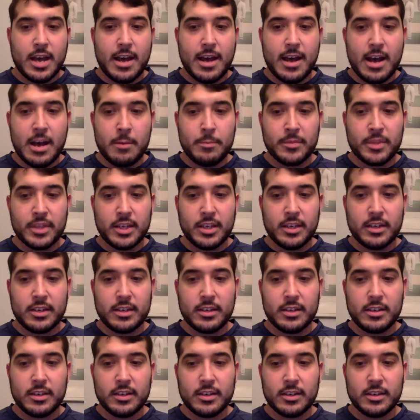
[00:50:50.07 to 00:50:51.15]
I'm
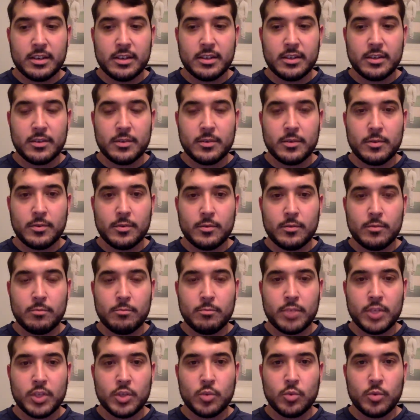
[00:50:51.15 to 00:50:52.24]
thinking
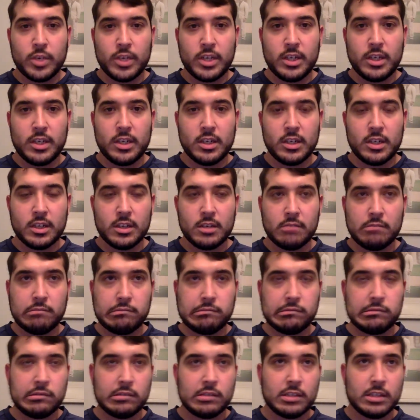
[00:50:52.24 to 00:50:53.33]
between,
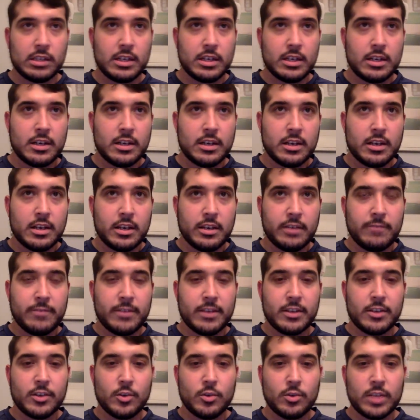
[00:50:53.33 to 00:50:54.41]
if I
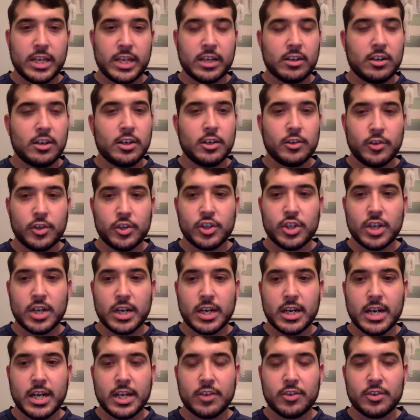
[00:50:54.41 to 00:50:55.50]
do like 100 shot of
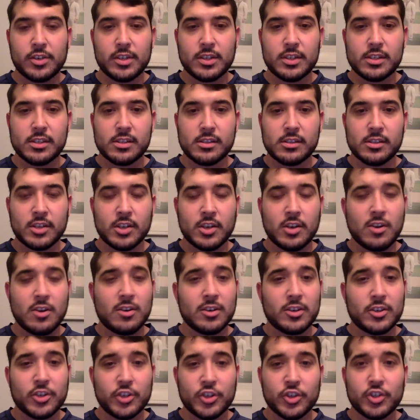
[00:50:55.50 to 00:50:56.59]
nitrous, the
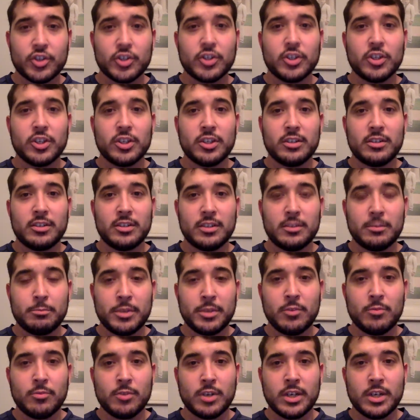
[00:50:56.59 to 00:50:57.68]
car should
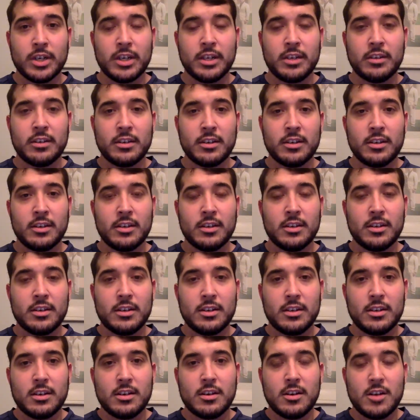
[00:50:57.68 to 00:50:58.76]
be running
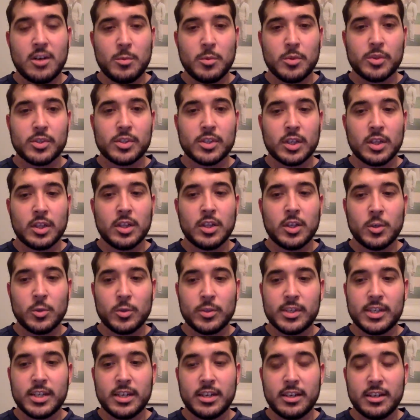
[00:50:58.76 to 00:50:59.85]
almost a low
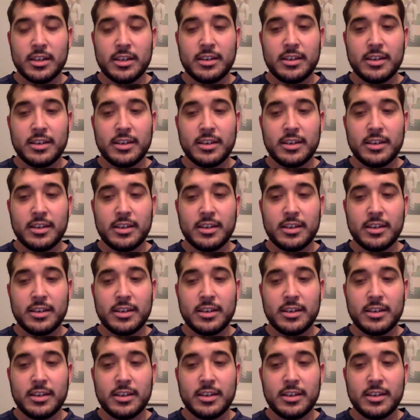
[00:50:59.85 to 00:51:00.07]
10,